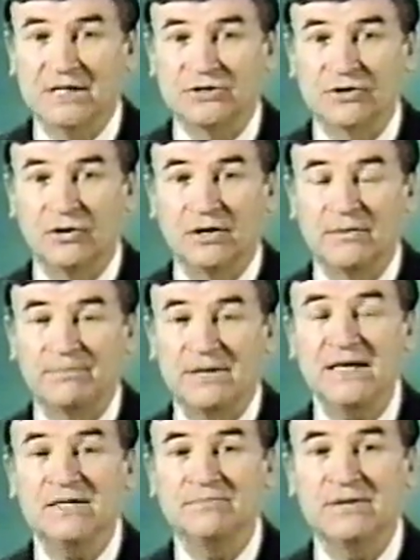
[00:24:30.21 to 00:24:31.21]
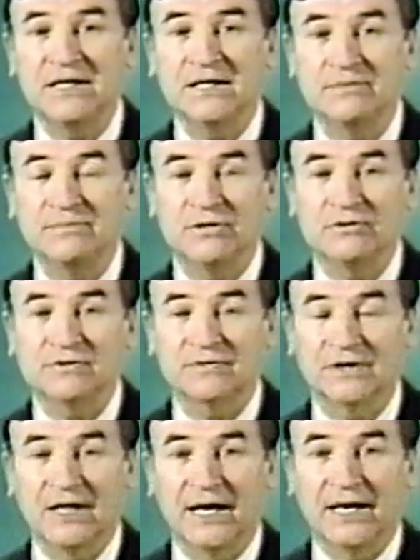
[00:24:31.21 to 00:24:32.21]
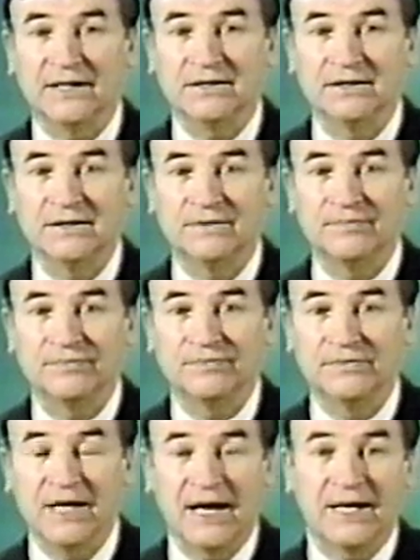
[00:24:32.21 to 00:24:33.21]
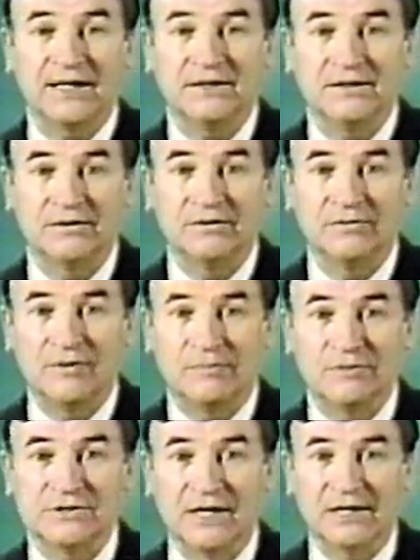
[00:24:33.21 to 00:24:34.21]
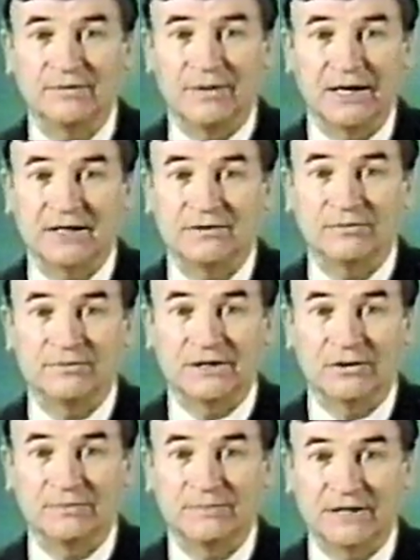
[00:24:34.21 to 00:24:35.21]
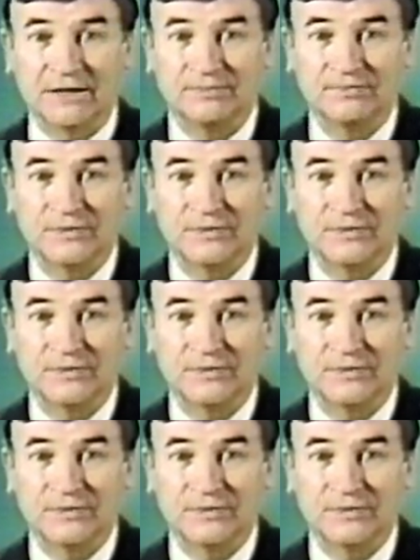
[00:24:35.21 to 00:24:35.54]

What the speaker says: So P and B can be used for 9, 9 represented by either B or P.